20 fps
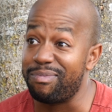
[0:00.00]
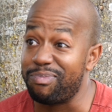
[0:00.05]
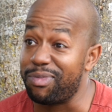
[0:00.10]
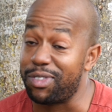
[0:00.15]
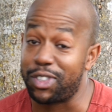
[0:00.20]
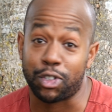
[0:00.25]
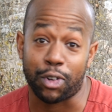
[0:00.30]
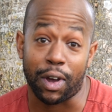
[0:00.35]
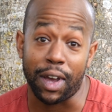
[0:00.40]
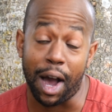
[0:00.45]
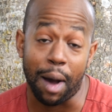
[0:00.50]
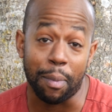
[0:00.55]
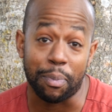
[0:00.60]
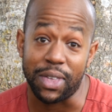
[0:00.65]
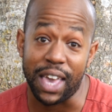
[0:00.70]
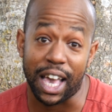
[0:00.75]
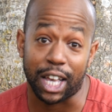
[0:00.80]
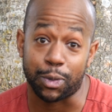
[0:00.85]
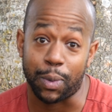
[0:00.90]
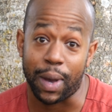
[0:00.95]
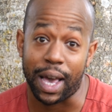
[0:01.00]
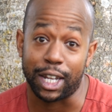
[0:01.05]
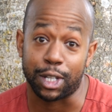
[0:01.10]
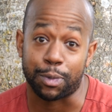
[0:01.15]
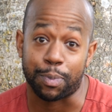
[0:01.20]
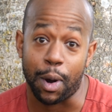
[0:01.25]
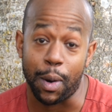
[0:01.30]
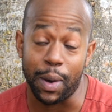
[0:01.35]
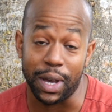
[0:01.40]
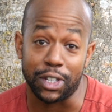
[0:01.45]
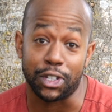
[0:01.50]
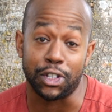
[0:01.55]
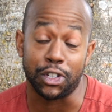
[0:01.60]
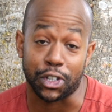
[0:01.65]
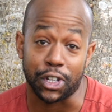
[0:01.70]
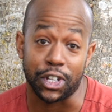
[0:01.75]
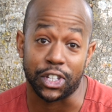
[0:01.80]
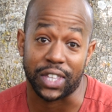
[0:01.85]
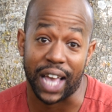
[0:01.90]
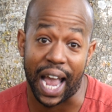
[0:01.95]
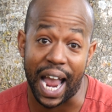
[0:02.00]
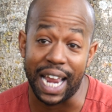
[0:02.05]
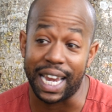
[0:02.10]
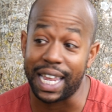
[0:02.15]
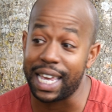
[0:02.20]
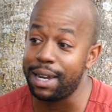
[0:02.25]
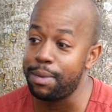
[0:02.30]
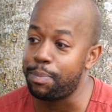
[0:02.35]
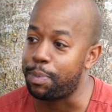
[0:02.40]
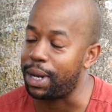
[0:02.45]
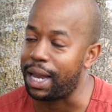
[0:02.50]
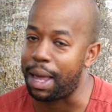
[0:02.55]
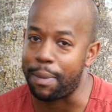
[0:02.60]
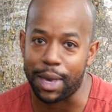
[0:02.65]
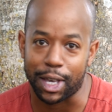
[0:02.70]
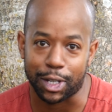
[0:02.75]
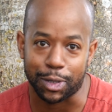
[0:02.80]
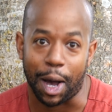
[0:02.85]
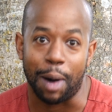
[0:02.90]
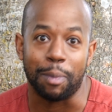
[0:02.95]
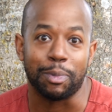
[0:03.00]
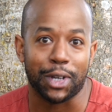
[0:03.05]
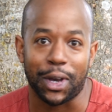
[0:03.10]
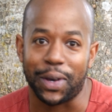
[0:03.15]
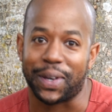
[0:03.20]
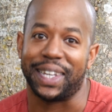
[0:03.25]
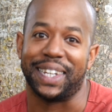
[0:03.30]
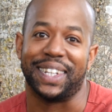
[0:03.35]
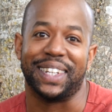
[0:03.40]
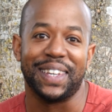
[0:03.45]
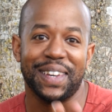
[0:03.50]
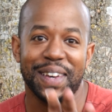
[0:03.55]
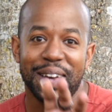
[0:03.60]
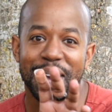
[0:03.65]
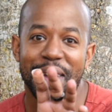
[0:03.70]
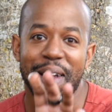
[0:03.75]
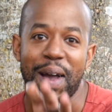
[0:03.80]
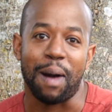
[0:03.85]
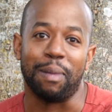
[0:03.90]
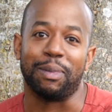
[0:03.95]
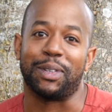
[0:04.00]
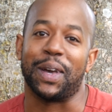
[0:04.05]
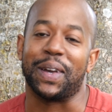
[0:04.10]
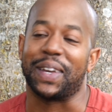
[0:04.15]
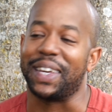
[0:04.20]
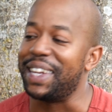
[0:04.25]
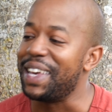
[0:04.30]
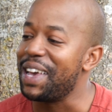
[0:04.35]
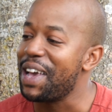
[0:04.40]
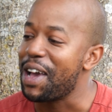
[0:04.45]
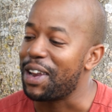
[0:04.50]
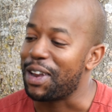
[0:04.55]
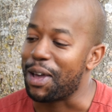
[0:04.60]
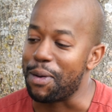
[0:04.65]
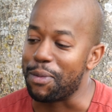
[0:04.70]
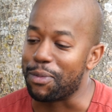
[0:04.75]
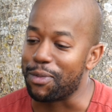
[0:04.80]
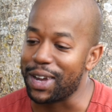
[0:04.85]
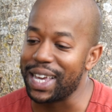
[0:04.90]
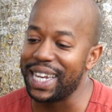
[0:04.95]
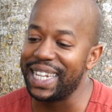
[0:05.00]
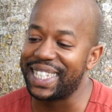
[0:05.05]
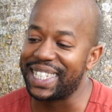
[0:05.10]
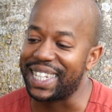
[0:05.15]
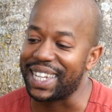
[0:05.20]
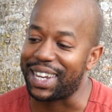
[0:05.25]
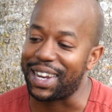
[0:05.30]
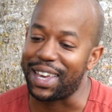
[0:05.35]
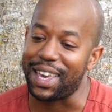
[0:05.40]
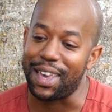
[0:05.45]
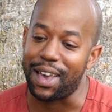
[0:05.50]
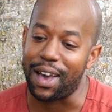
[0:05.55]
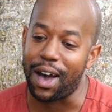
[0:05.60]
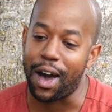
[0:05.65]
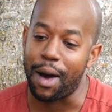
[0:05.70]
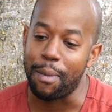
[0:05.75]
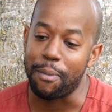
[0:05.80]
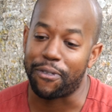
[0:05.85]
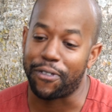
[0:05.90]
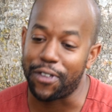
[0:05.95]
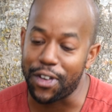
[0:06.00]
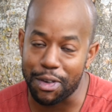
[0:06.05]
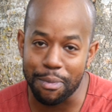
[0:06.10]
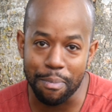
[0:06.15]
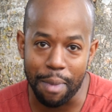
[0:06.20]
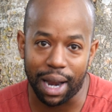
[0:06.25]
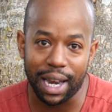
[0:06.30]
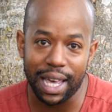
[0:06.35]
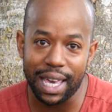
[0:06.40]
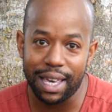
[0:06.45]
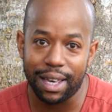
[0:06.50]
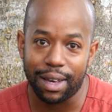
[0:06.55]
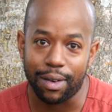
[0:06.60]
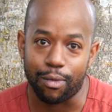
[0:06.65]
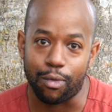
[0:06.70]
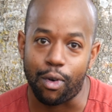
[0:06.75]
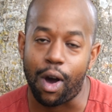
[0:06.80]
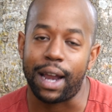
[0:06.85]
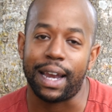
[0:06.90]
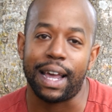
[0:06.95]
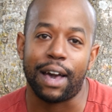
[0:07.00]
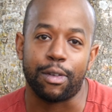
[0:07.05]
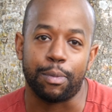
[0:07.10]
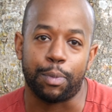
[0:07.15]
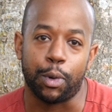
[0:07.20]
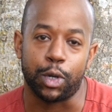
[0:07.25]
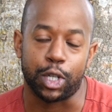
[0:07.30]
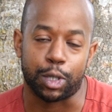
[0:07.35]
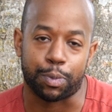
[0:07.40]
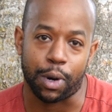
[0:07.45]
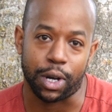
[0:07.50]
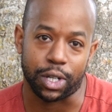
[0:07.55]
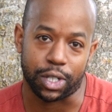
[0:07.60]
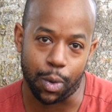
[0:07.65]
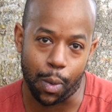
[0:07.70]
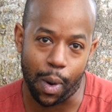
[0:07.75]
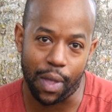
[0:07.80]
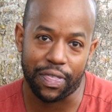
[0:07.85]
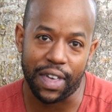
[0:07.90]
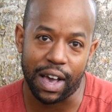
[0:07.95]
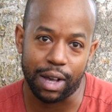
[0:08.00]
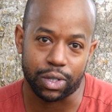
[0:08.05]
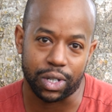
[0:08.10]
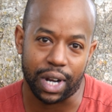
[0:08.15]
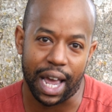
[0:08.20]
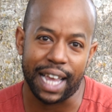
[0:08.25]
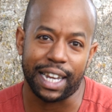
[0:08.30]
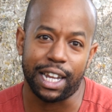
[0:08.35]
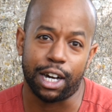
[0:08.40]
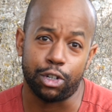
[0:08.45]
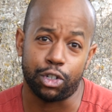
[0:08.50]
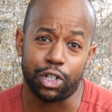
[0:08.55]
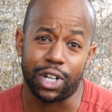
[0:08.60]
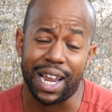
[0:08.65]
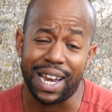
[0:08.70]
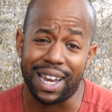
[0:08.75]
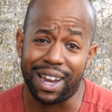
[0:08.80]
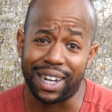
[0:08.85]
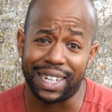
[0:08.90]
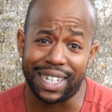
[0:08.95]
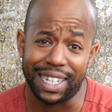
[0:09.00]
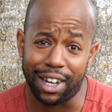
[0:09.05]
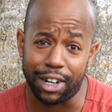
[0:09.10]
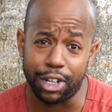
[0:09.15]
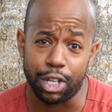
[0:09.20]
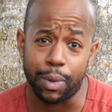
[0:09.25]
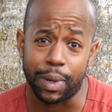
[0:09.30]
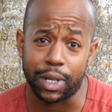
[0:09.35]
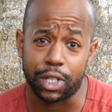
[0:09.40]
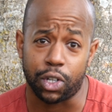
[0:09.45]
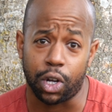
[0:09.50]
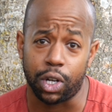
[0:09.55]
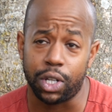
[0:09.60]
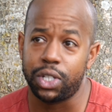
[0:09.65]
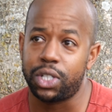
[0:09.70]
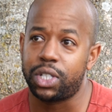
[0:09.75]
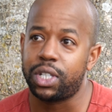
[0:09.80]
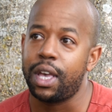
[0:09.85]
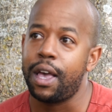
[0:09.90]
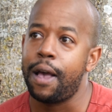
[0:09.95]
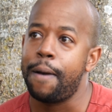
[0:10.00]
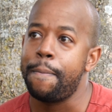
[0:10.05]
straight up, the Exway Atlas Pro isn't as good as the Hadian, but let me, I'm joking. No, realistically, for the money, right now the board is priced at $1,899 US.